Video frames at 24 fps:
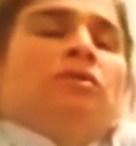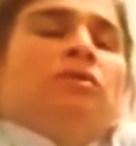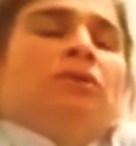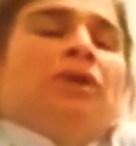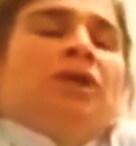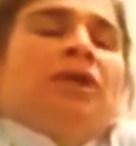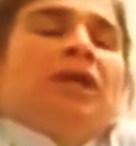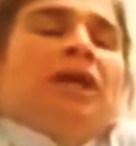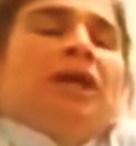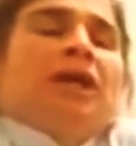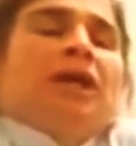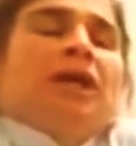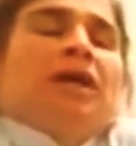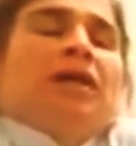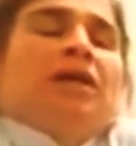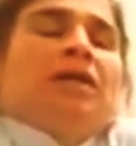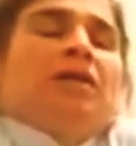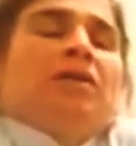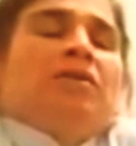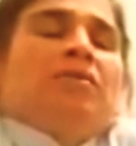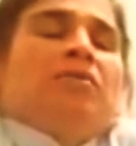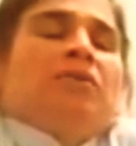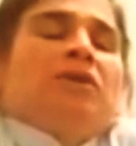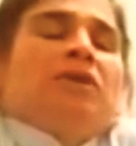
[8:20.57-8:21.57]
We
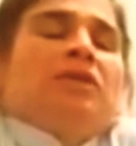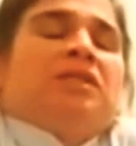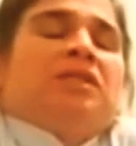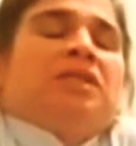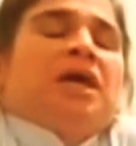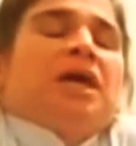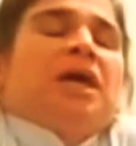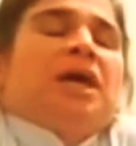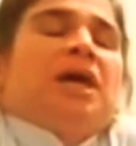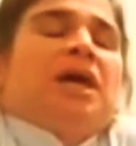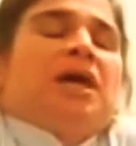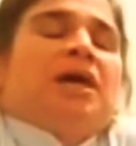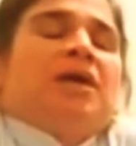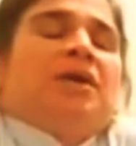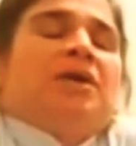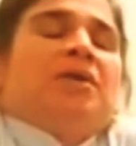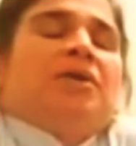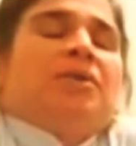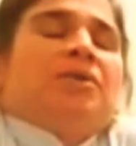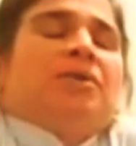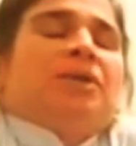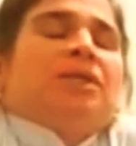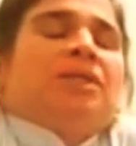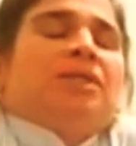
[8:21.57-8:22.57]
inhale,
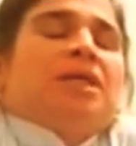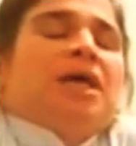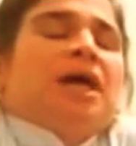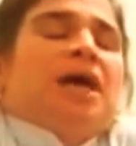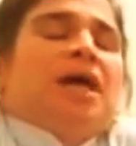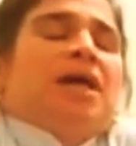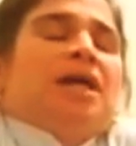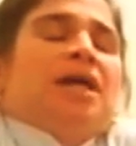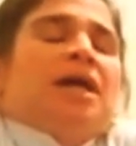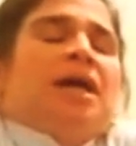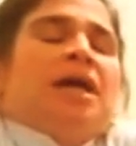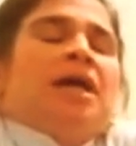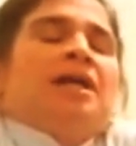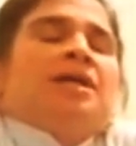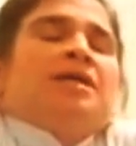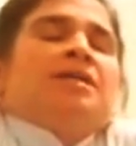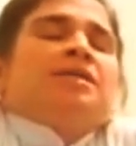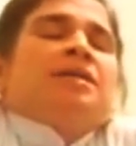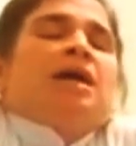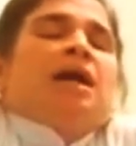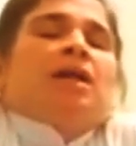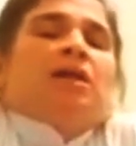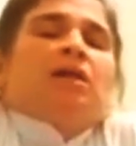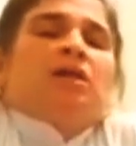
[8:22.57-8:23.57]
retain, and
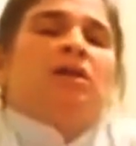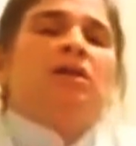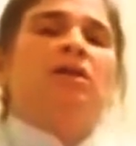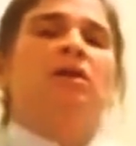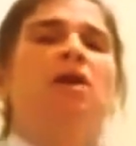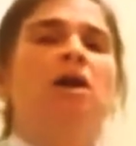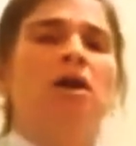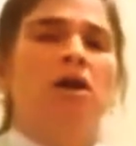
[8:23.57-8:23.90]
exhale.